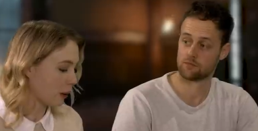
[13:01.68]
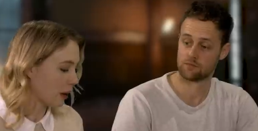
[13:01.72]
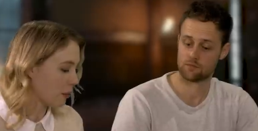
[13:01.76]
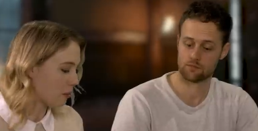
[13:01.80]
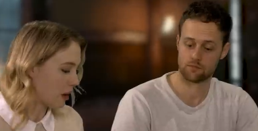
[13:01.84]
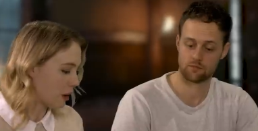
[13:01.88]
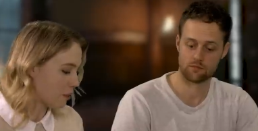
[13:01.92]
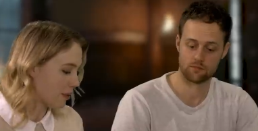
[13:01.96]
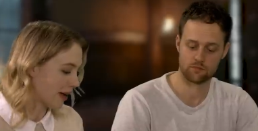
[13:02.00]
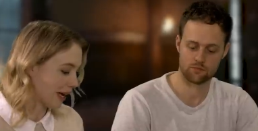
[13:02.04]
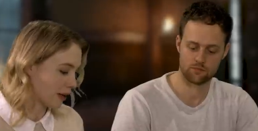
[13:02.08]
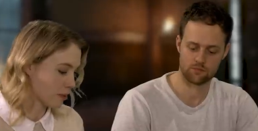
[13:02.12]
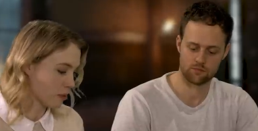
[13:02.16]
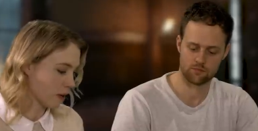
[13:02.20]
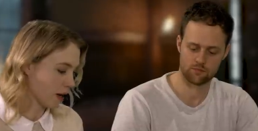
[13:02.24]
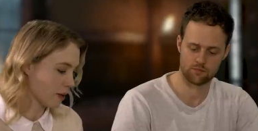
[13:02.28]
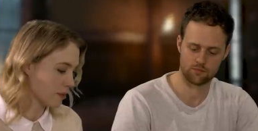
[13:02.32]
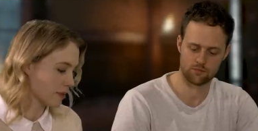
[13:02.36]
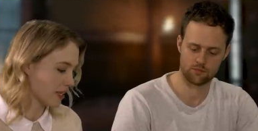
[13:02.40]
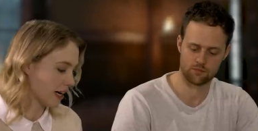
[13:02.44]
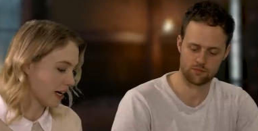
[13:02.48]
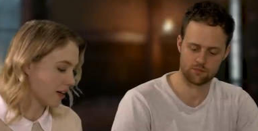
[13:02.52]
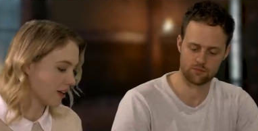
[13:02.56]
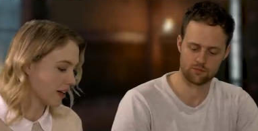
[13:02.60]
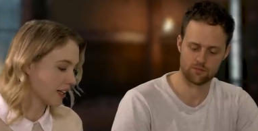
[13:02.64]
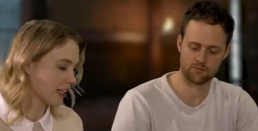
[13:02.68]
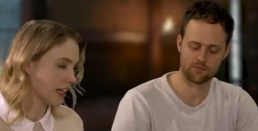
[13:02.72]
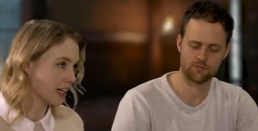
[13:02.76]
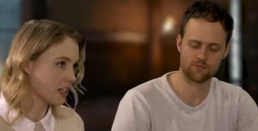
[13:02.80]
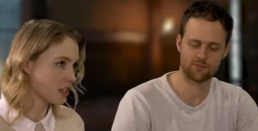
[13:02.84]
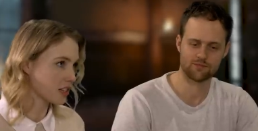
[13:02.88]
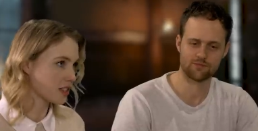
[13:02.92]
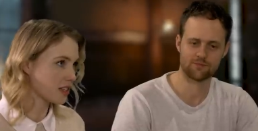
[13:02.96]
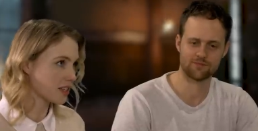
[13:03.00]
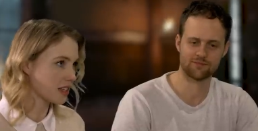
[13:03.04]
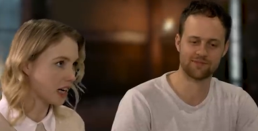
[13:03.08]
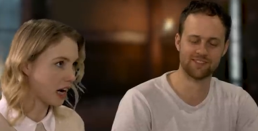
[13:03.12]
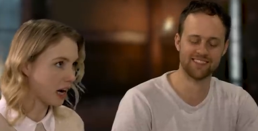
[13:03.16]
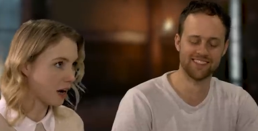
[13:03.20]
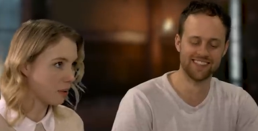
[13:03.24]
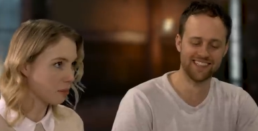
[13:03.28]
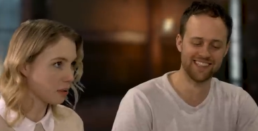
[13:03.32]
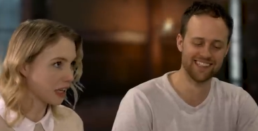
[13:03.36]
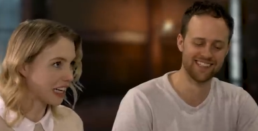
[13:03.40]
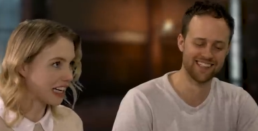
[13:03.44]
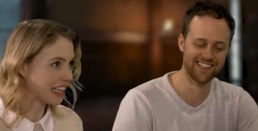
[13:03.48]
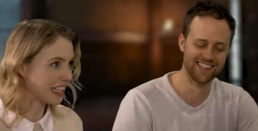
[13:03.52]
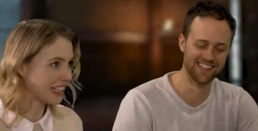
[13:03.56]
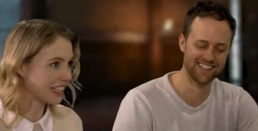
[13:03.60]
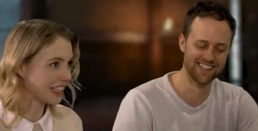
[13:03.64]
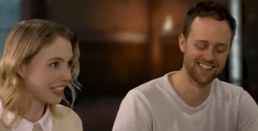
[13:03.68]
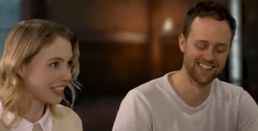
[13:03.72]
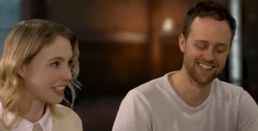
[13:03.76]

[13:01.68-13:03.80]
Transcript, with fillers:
Speaker 1: get my bagpipes out and I just start playing. And then